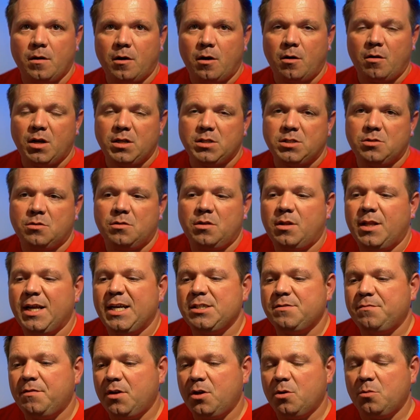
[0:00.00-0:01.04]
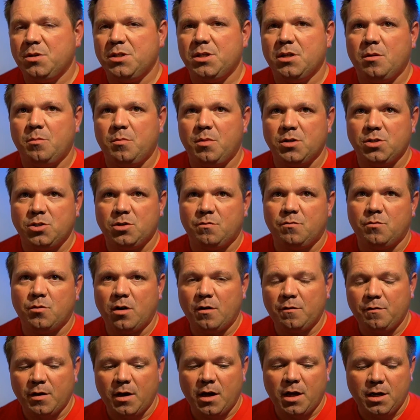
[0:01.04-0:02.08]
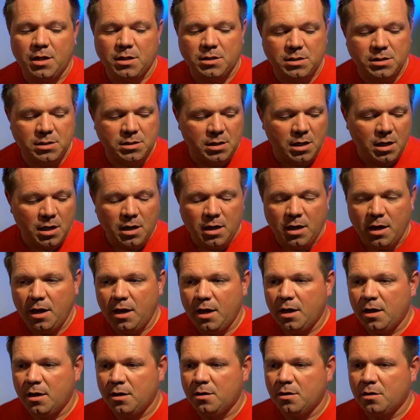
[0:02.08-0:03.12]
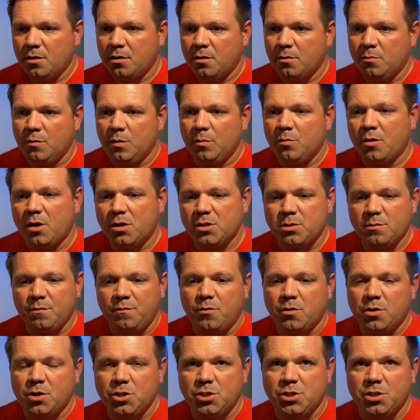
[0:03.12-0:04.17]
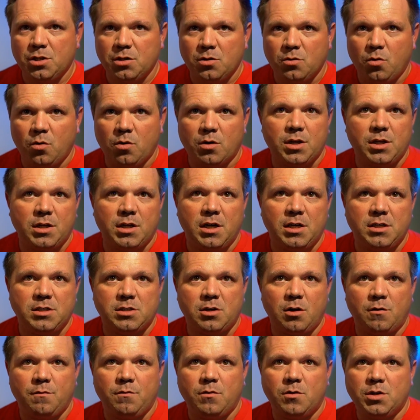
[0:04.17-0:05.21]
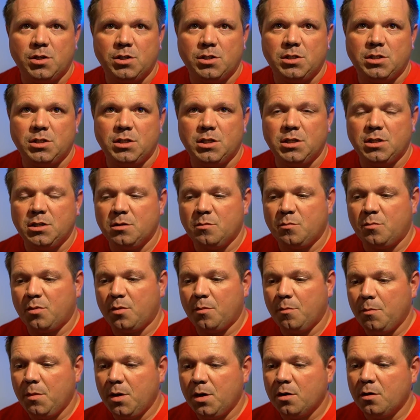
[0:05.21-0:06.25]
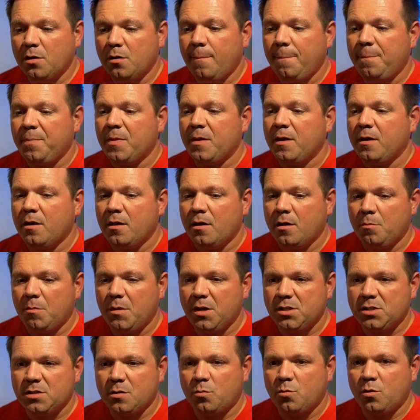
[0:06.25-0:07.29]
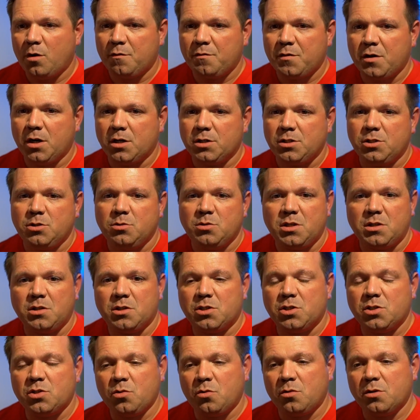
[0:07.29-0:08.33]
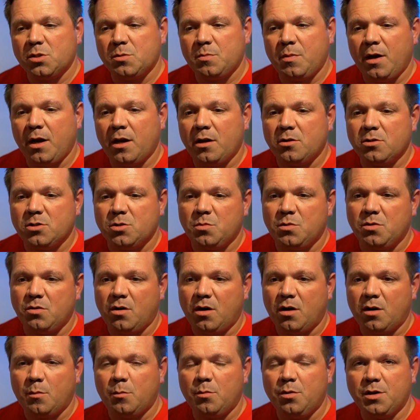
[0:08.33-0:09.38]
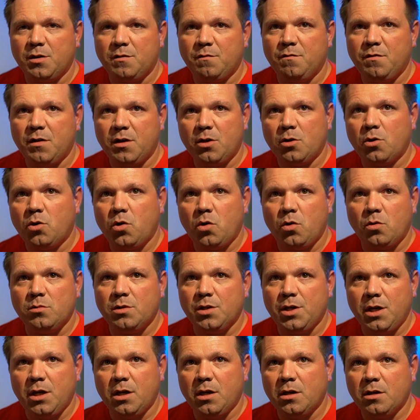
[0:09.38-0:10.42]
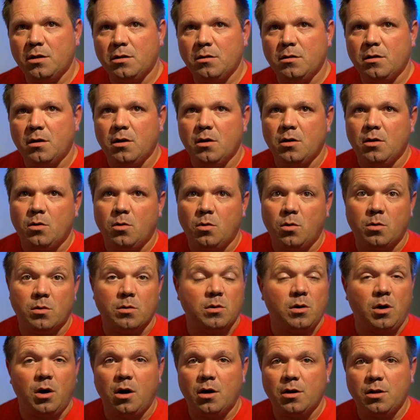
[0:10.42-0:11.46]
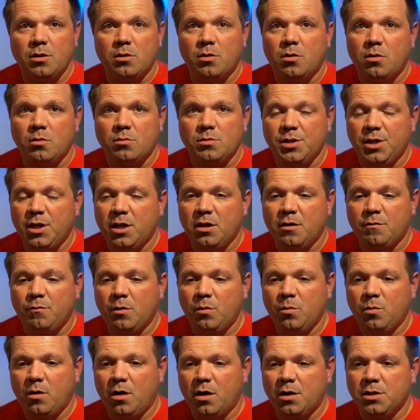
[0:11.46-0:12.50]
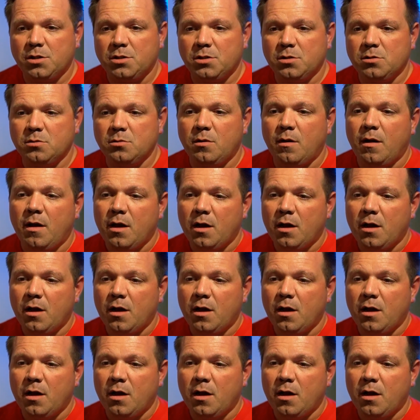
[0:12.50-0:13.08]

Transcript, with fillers: Alright, so in the last video we did a bunch of rough edits and um, we brought some footage in, organized our footage in Premiere, made some rough cuts using the source panel so we know how to bring video only in or audio only in if we wanted to,